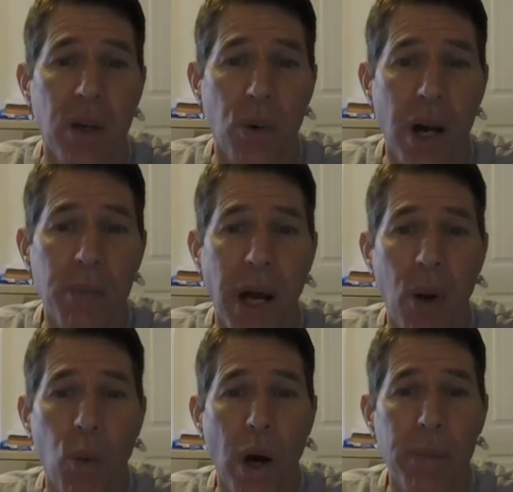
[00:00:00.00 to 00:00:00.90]
run by
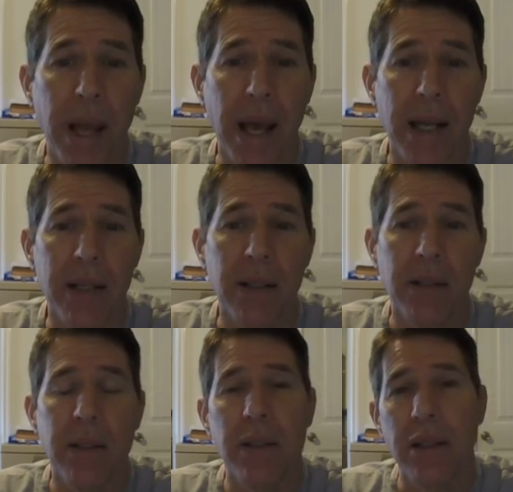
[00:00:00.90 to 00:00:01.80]
one man
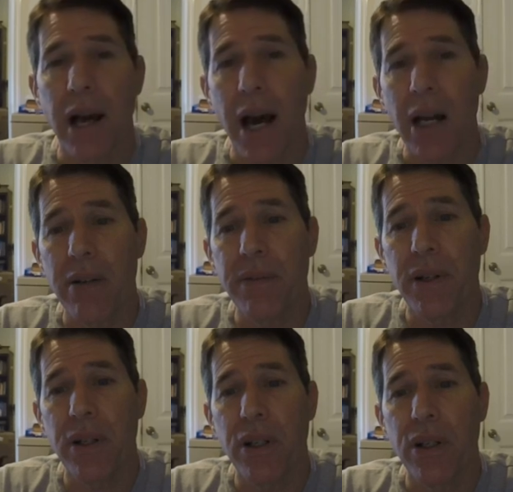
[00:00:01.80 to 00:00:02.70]
out of
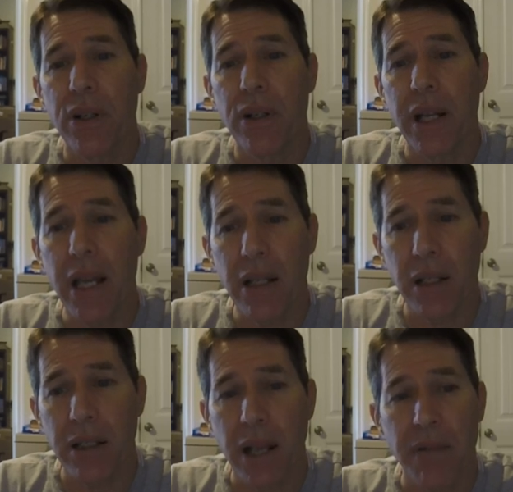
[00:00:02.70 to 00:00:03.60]

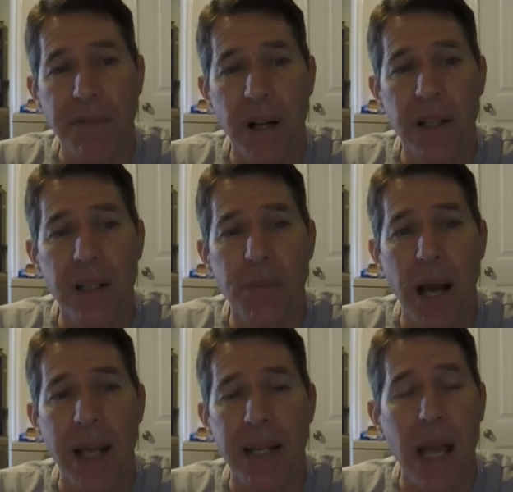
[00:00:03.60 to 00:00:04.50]
England and funded
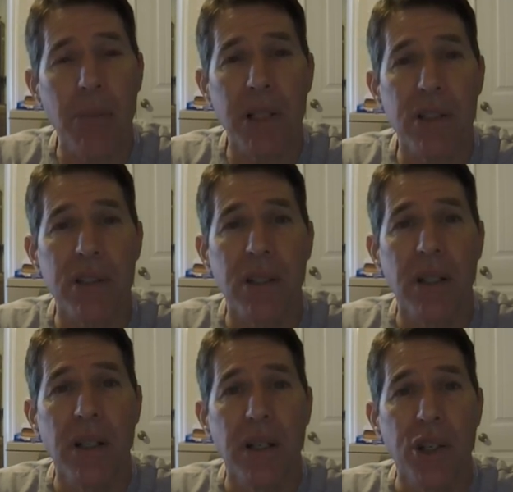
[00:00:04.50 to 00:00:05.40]
by a nameless
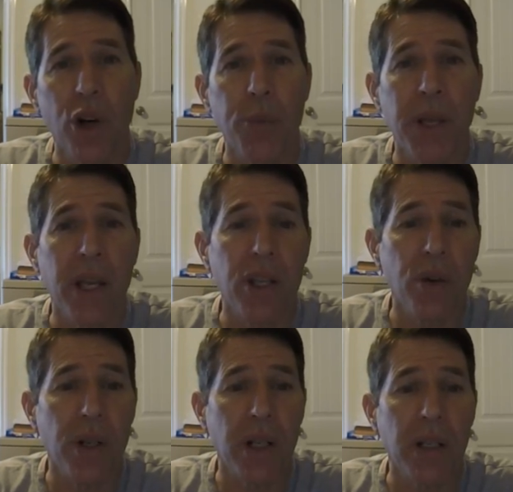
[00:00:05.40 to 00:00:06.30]
European
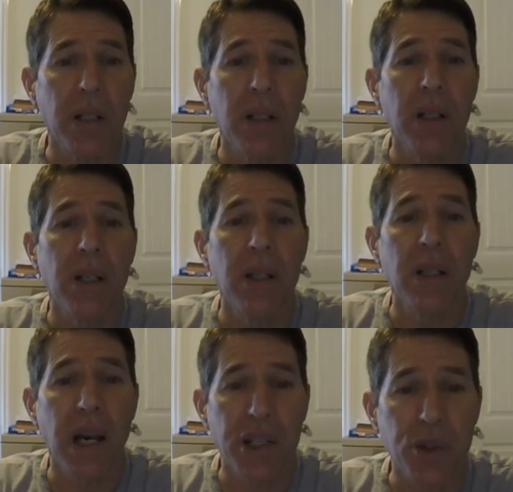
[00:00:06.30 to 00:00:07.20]
Union
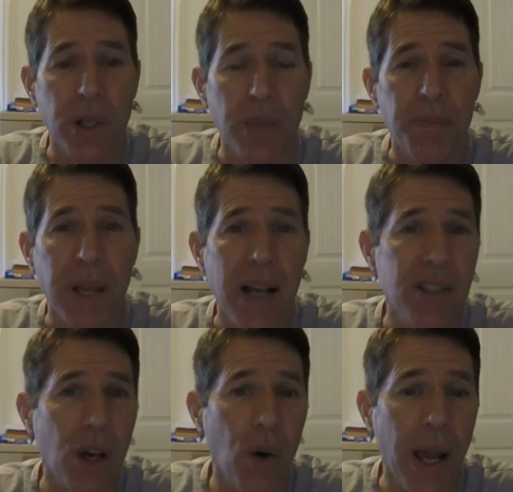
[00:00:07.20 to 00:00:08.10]
country.
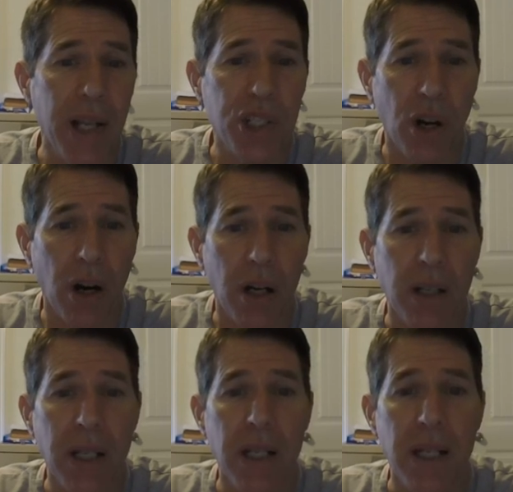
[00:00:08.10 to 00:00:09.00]
SOHR
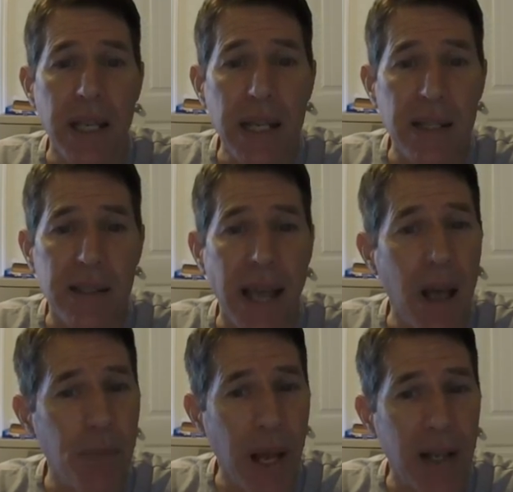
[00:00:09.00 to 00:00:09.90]
is,
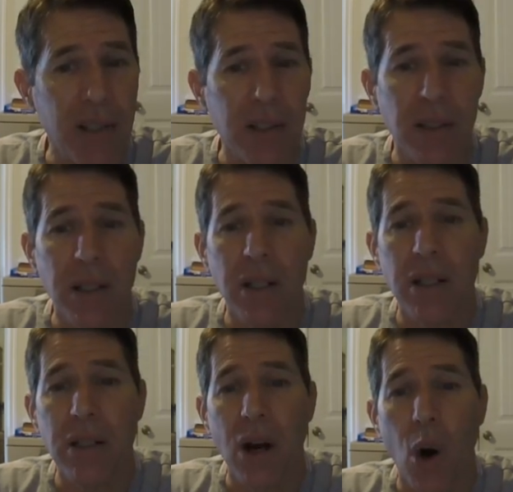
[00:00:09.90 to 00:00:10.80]
at best,
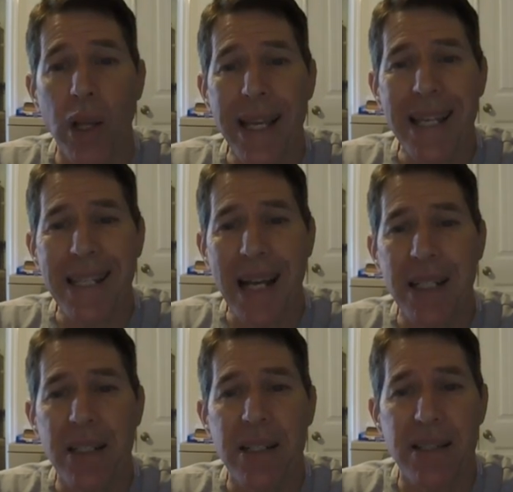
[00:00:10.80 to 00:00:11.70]
only
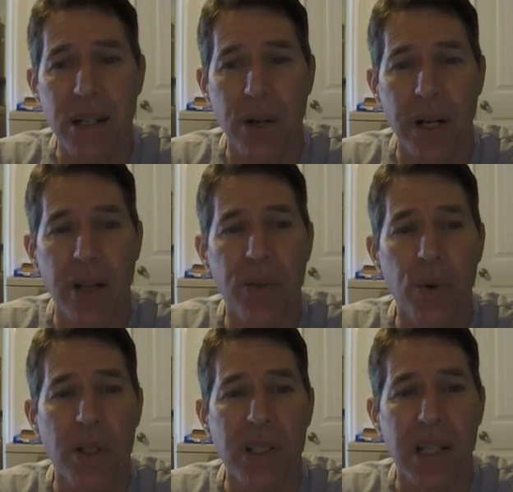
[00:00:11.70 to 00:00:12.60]
connected to Syria
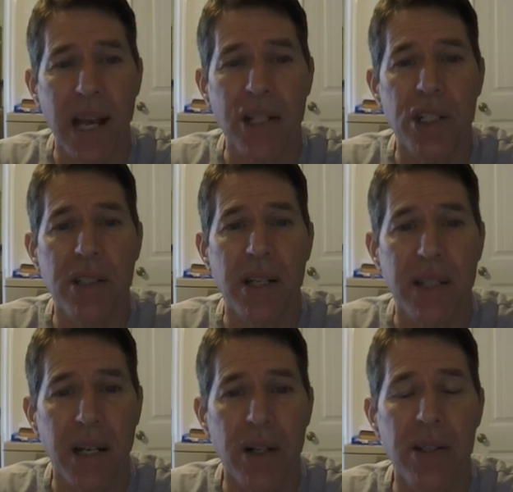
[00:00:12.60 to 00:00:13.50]
through its connections to
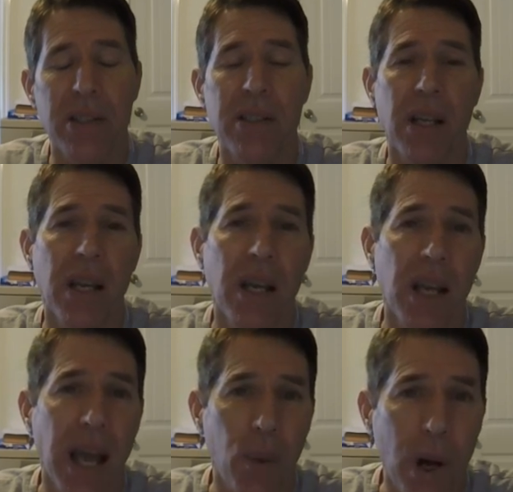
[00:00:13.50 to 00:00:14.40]
terrorists
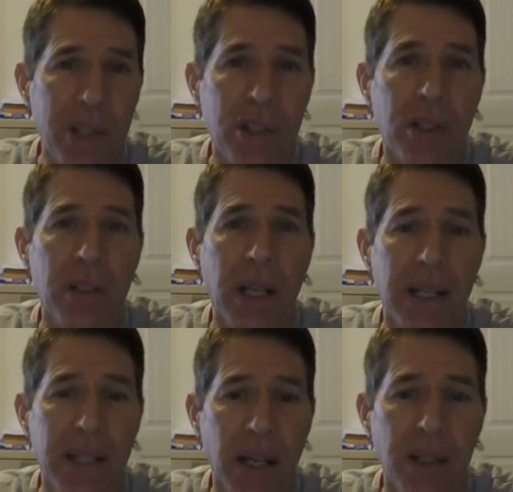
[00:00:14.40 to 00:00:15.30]
and Western
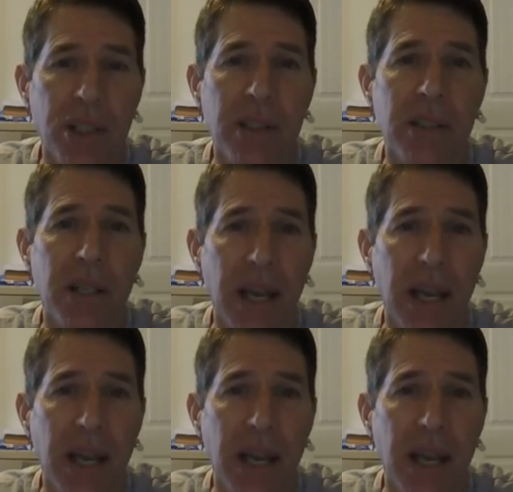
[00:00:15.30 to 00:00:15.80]
intelligence